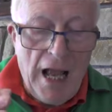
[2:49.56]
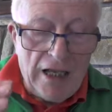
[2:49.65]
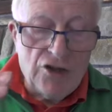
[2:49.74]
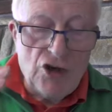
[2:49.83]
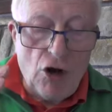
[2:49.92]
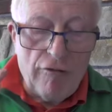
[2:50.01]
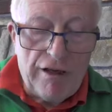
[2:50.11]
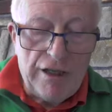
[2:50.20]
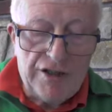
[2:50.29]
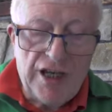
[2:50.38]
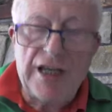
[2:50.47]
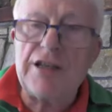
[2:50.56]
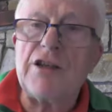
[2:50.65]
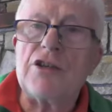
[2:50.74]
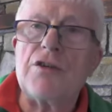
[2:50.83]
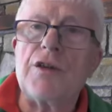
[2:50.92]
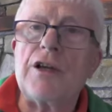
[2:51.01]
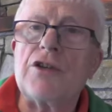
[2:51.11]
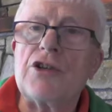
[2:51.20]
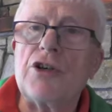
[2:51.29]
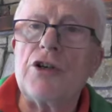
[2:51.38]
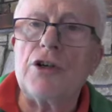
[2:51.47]
is orientated to the
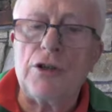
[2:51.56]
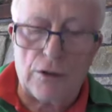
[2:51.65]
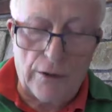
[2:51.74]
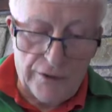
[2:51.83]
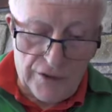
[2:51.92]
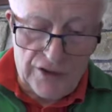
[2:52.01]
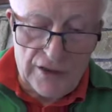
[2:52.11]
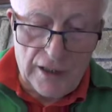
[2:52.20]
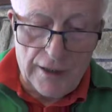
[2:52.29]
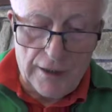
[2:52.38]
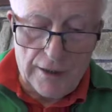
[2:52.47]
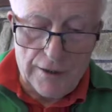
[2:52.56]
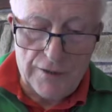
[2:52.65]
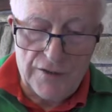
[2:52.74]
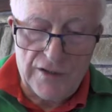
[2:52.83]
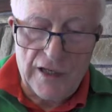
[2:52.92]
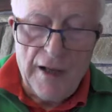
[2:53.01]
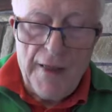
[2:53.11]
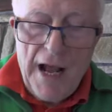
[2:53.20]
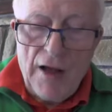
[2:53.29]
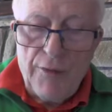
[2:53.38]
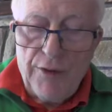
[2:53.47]
eternal, the stars,
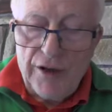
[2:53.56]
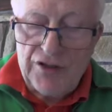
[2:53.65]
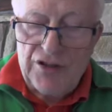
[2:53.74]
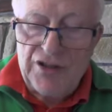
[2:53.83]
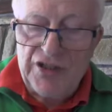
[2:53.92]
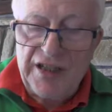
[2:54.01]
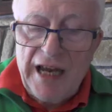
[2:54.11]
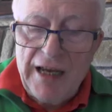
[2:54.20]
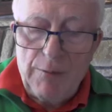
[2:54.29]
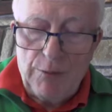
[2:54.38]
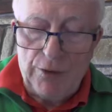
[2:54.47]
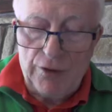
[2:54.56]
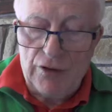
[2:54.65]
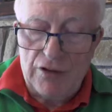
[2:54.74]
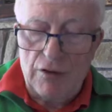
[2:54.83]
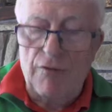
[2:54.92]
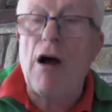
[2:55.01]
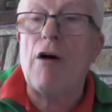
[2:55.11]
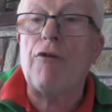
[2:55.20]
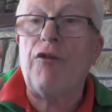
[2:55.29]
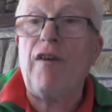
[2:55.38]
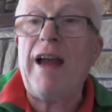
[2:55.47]
and thus a statement of our
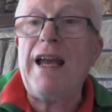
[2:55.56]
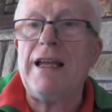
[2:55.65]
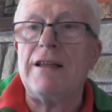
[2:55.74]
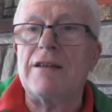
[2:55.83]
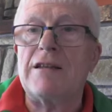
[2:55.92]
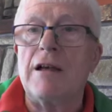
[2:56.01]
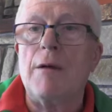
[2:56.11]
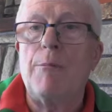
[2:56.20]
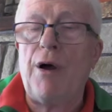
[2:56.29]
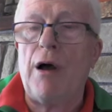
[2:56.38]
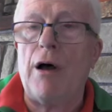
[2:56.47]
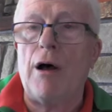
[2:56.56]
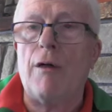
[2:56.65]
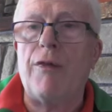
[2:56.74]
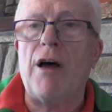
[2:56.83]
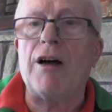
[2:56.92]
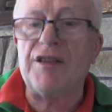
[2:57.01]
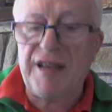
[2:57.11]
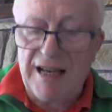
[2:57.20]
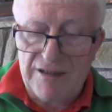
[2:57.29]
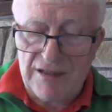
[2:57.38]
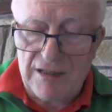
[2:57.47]
fate path, our
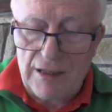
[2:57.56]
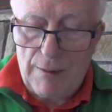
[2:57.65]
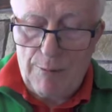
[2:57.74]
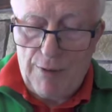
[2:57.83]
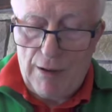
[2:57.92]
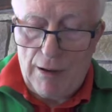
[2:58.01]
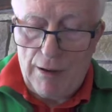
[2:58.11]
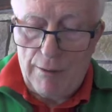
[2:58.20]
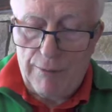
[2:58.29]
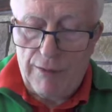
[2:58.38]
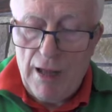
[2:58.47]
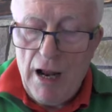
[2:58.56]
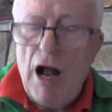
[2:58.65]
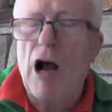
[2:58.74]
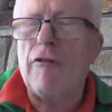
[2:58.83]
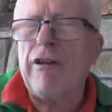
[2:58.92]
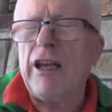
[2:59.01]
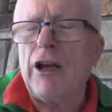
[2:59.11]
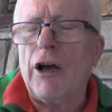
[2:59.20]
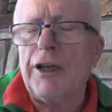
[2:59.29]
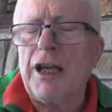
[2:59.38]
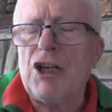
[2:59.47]
destiny path, our
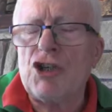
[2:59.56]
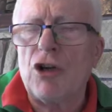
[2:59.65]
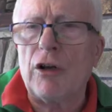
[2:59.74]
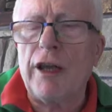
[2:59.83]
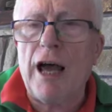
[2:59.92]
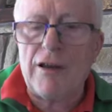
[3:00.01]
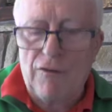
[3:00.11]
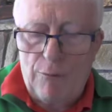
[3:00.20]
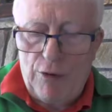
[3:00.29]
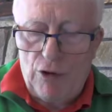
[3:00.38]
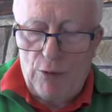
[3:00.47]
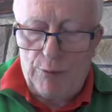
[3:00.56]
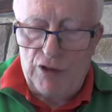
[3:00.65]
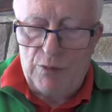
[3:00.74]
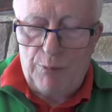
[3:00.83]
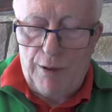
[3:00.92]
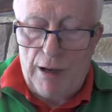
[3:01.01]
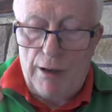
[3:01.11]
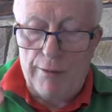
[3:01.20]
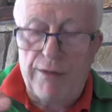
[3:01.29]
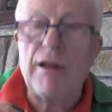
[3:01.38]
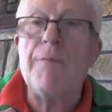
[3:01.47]
incarnational life purpose
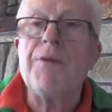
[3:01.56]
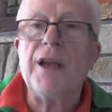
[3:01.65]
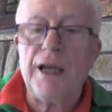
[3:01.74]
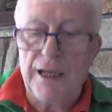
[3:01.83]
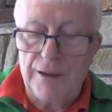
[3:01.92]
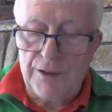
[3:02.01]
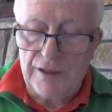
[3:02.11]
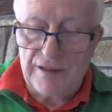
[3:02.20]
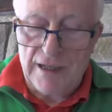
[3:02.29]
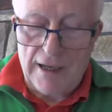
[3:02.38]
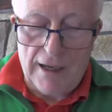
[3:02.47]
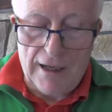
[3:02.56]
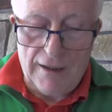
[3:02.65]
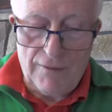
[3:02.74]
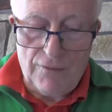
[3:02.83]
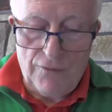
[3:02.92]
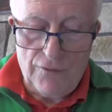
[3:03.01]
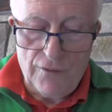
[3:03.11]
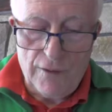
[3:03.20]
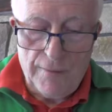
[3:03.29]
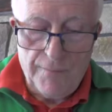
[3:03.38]
path in this life,